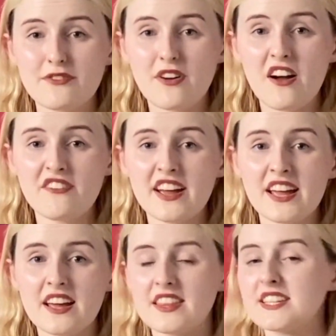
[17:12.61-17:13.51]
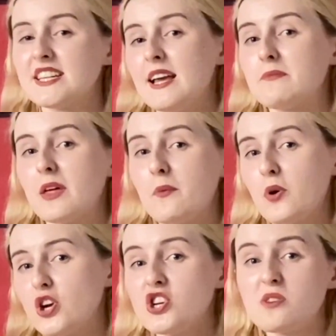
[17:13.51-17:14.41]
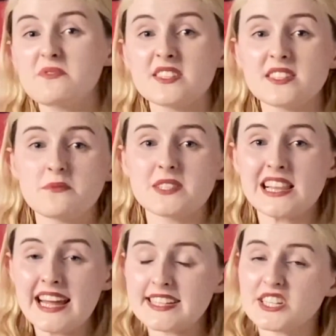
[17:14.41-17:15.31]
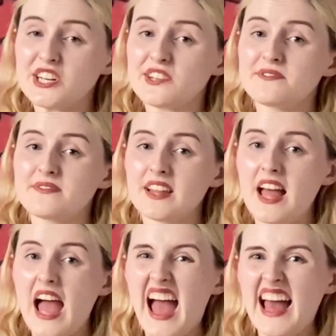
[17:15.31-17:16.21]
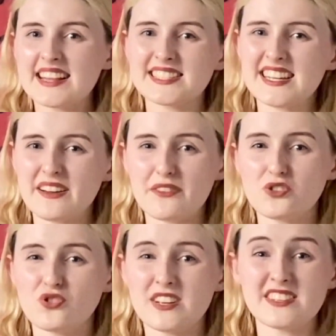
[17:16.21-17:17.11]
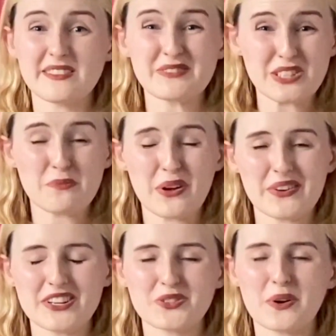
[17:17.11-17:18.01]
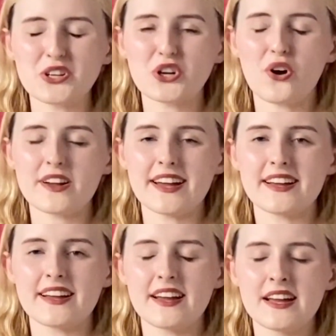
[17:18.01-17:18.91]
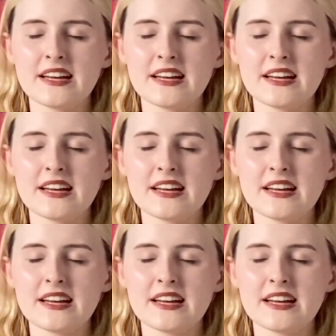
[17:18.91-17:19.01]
Ferrari are the team that he worships since he was little, and seeing how they treat him is, to be honest, quite shocking.